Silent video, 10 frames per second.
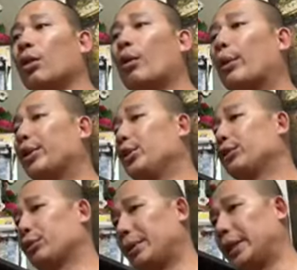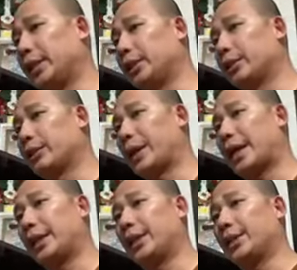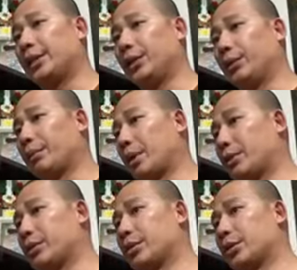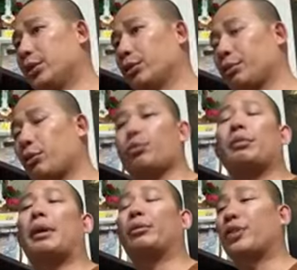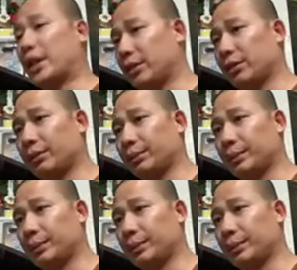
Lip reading: Where were you for me when I needed you the most? You were supposed to be my protector.